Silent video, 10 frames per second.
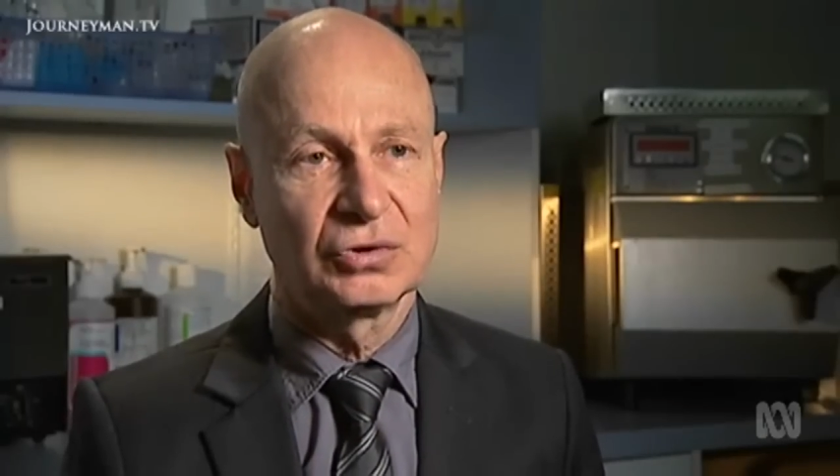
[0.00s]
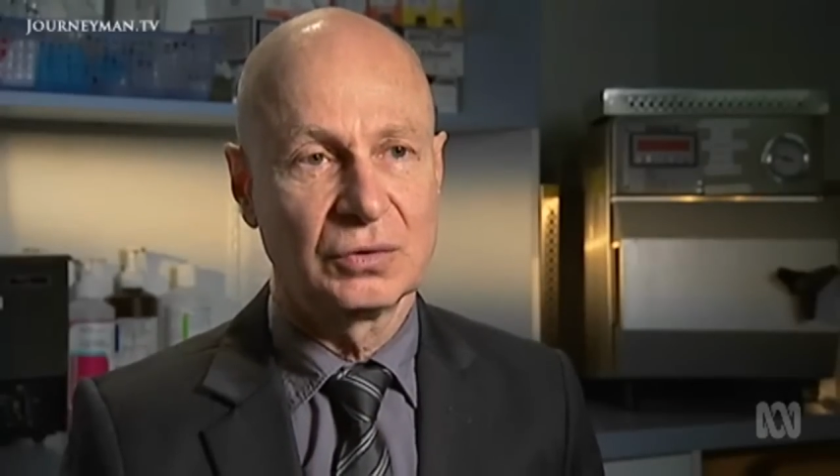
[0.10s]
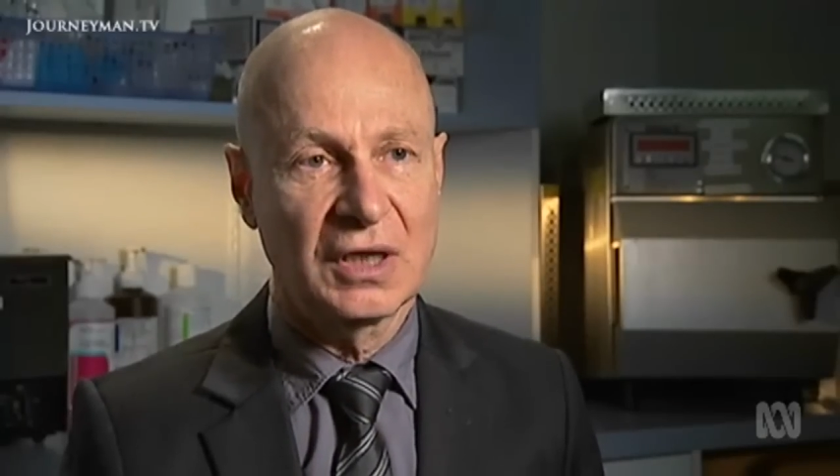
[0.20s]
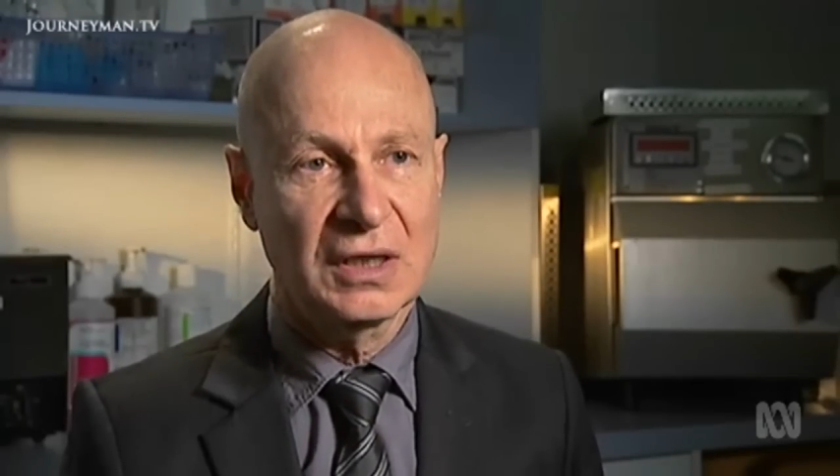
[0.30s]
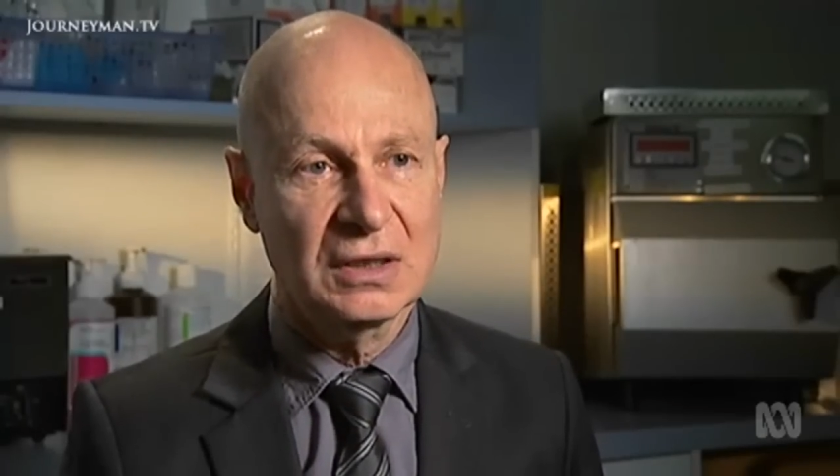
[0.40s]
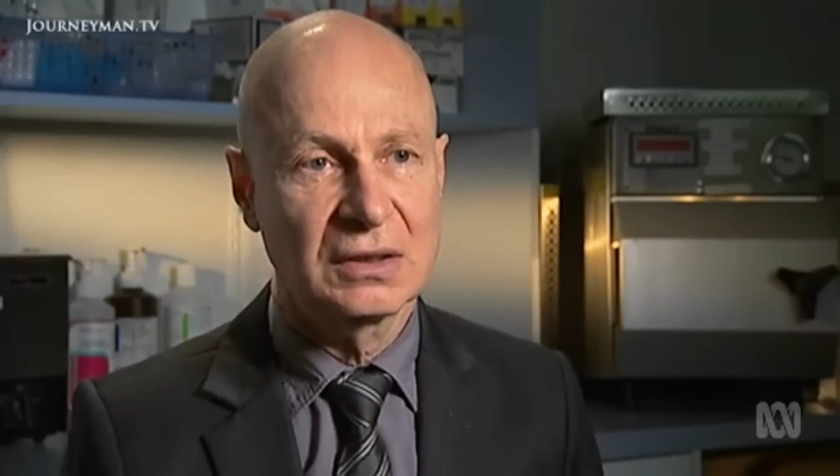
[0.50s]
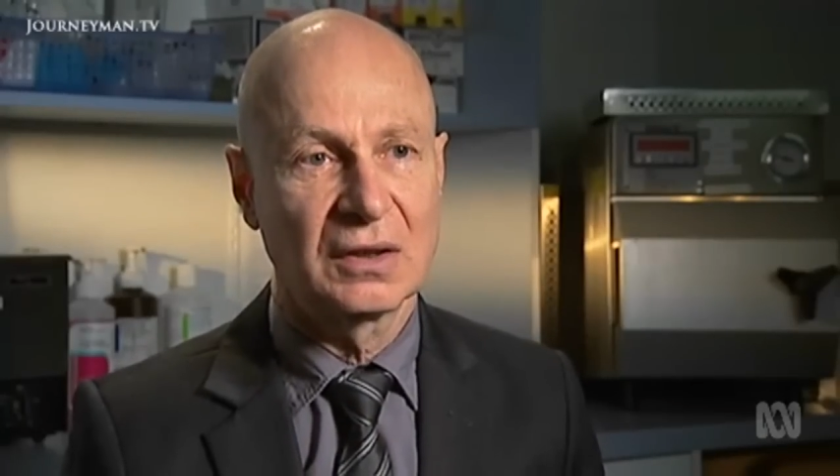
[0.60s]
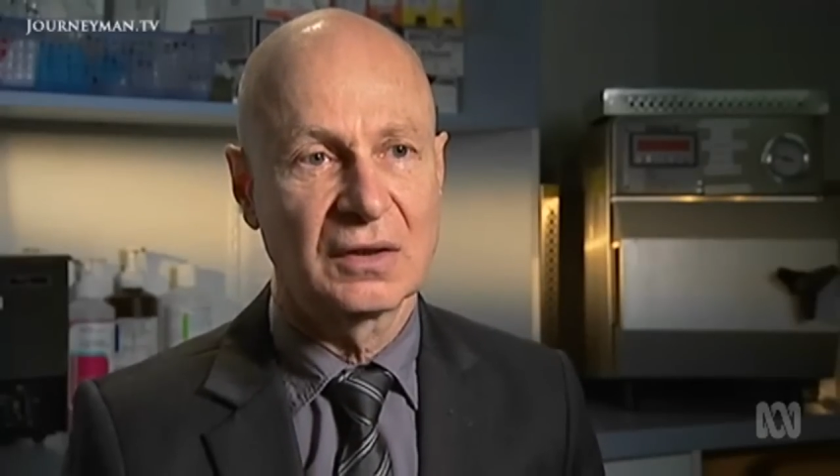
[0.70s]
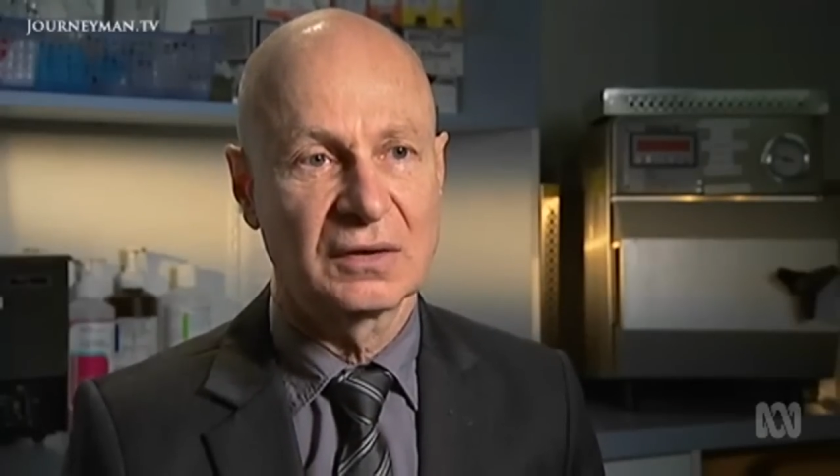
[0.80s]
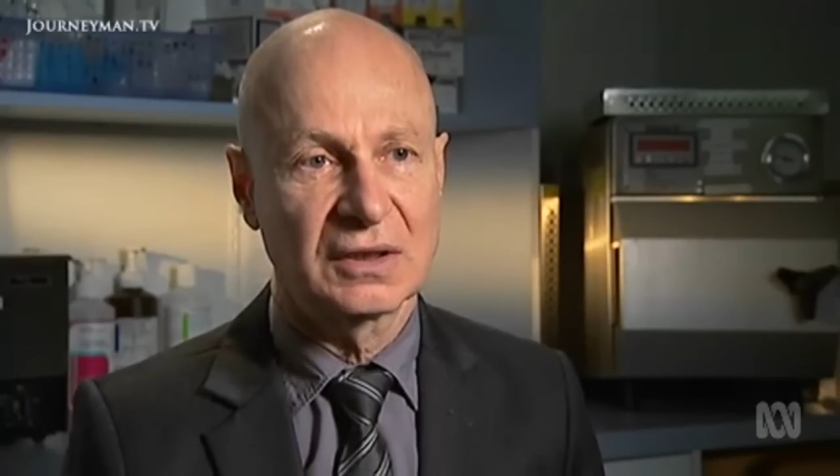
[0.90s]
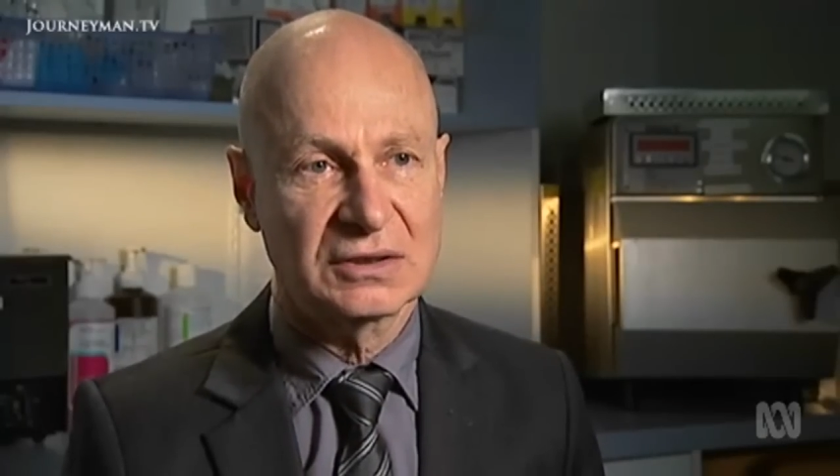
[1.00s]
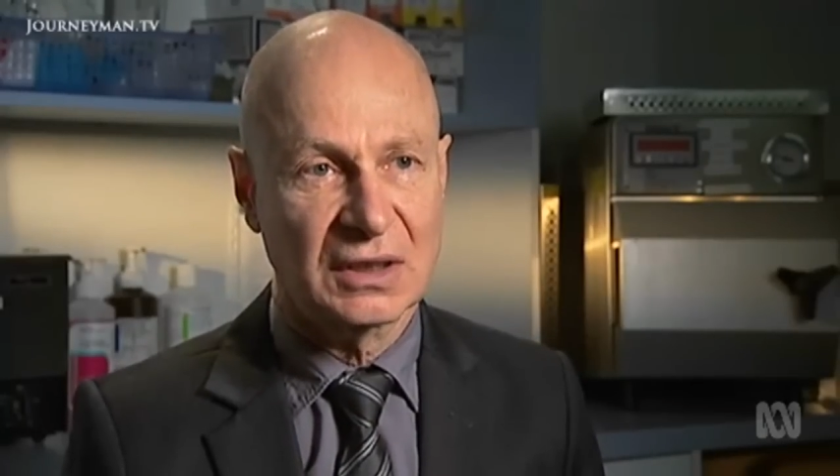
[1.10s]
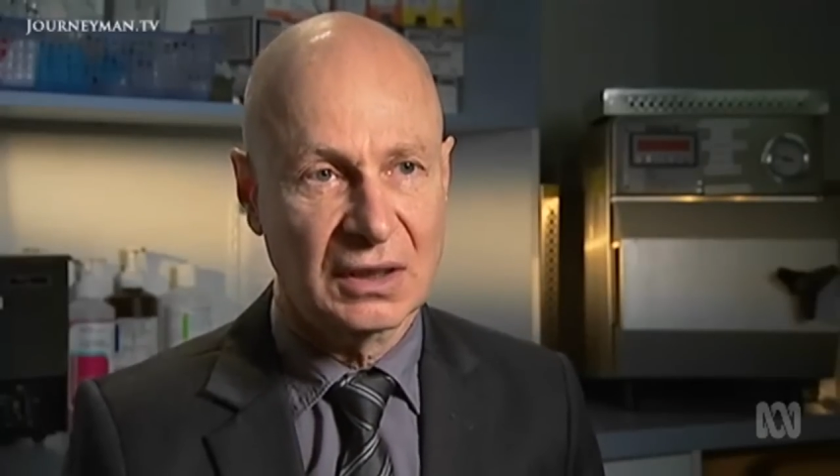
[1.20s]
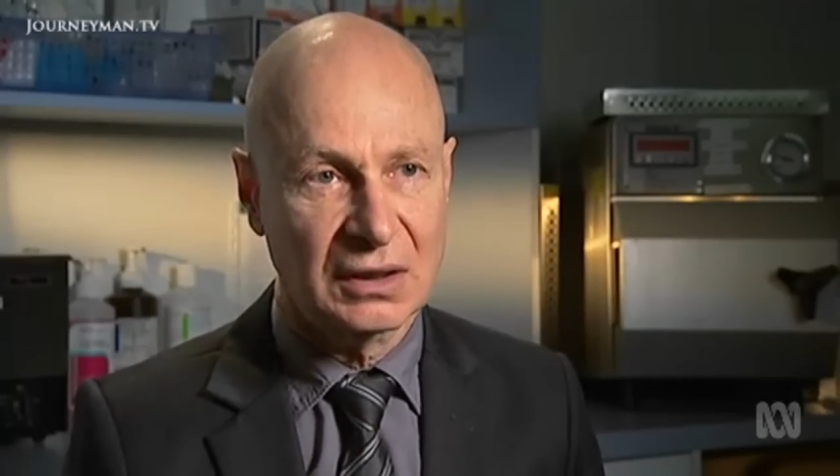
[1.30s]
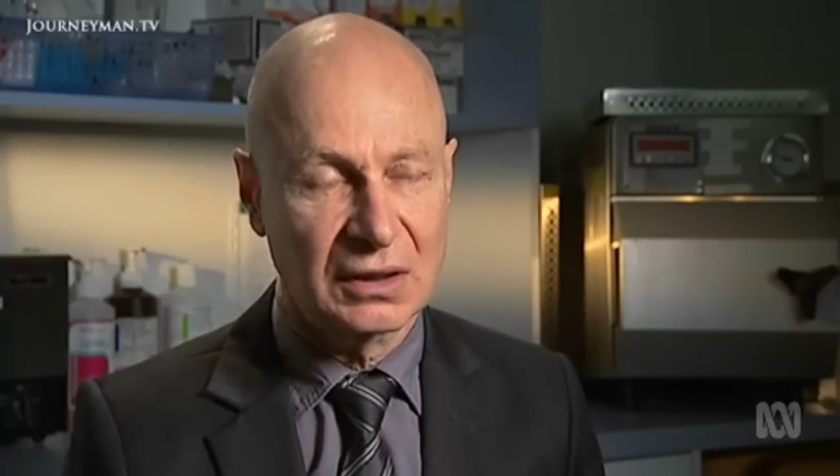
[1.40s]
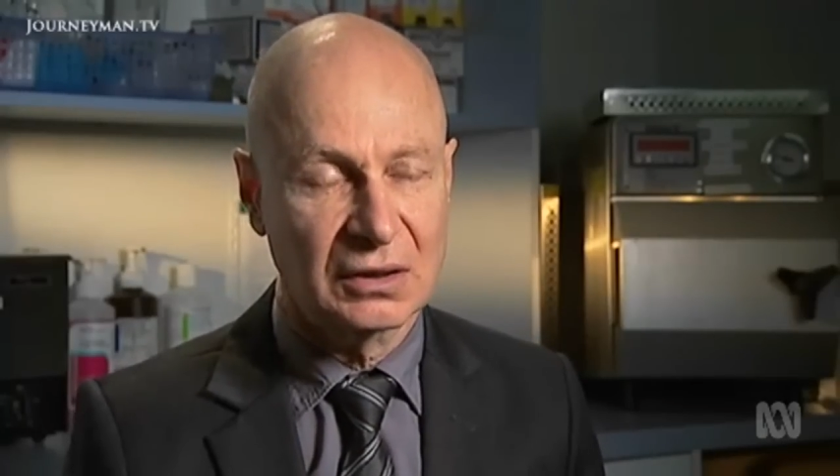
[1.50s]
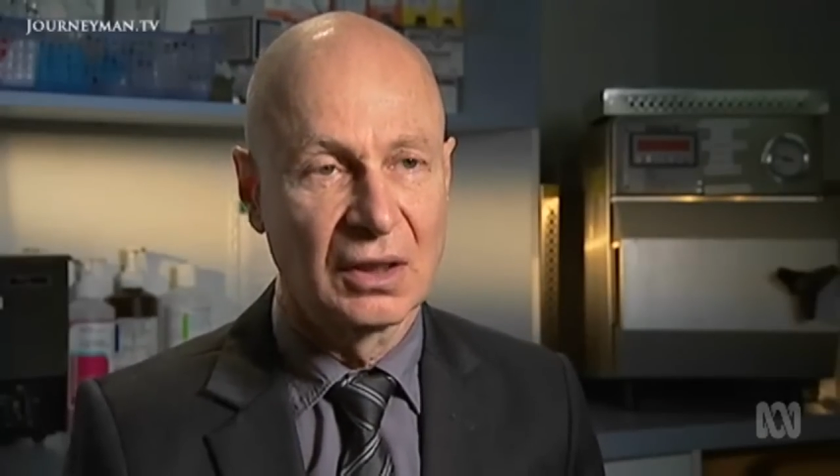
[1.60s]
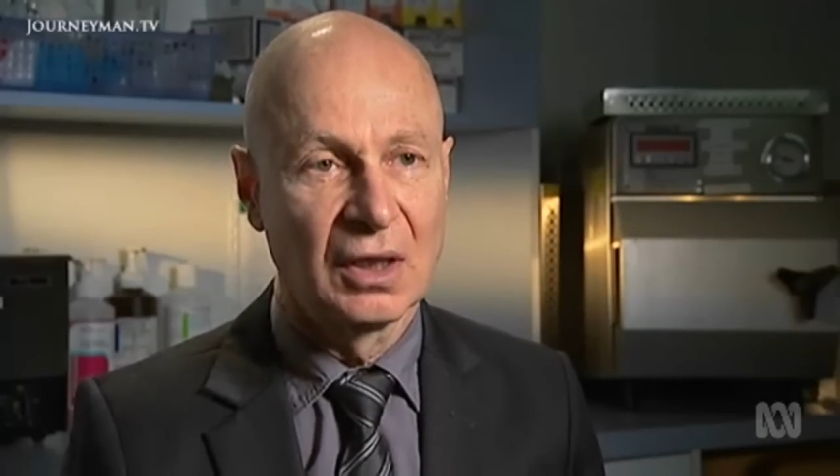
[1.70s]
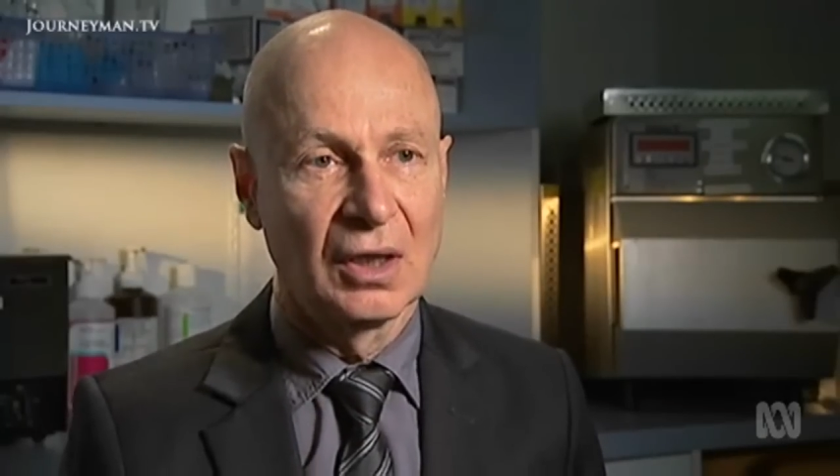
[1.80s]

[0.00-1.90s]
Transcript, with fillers: to heat the target,